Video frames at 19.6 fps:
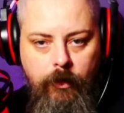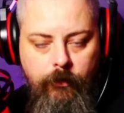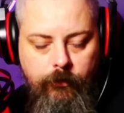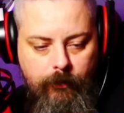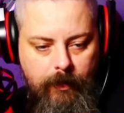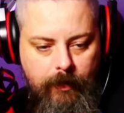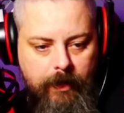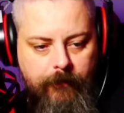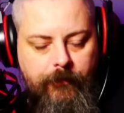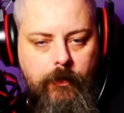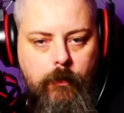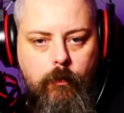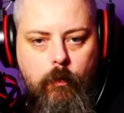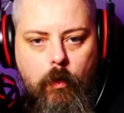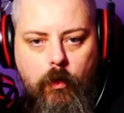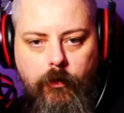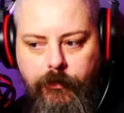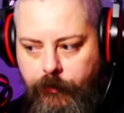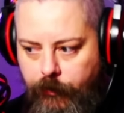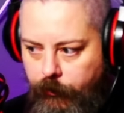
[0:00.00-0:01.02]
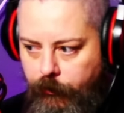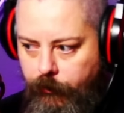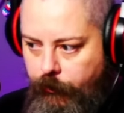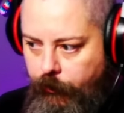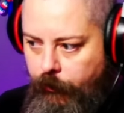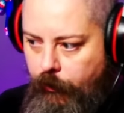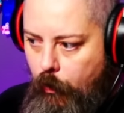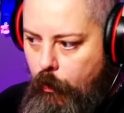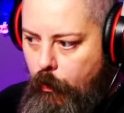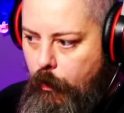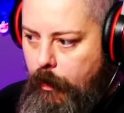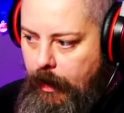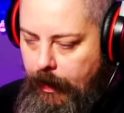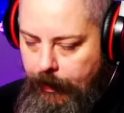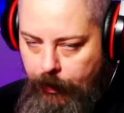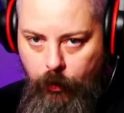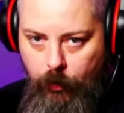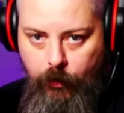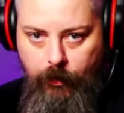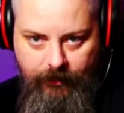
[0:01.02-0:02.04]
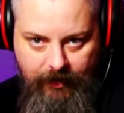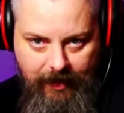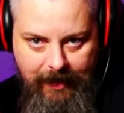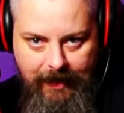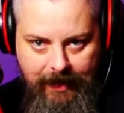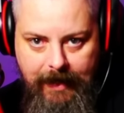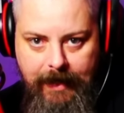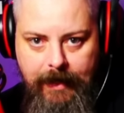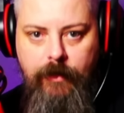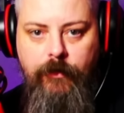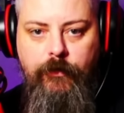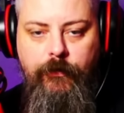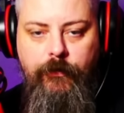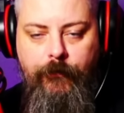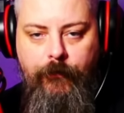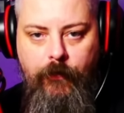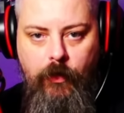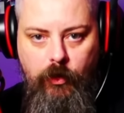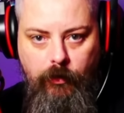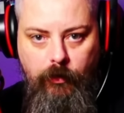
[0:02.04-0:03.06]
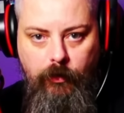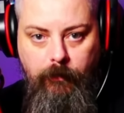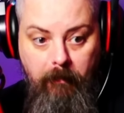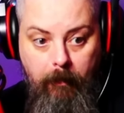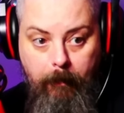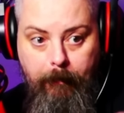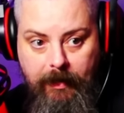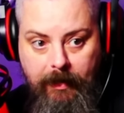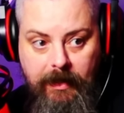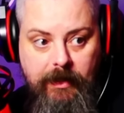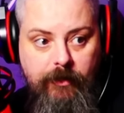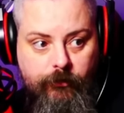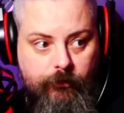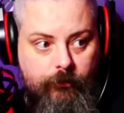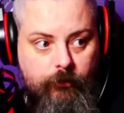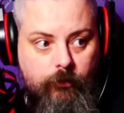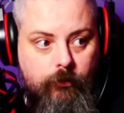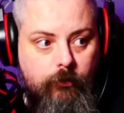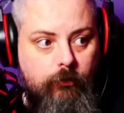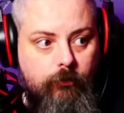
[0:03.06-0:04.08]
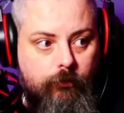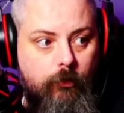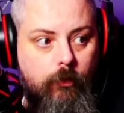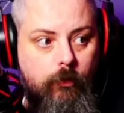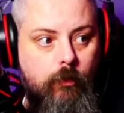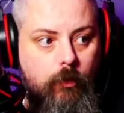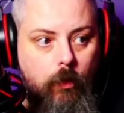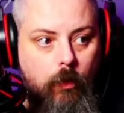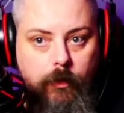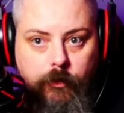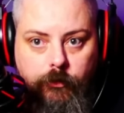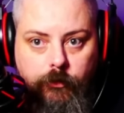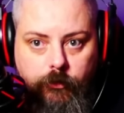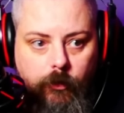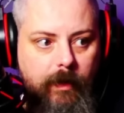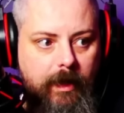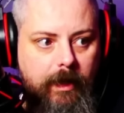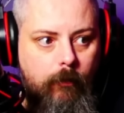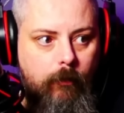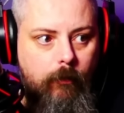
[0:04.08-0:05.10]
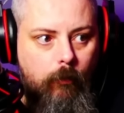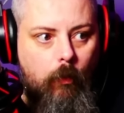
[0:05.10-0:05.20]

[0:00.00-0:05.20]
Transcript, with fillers: So if you want to go and look at that in its full, please do go and do it.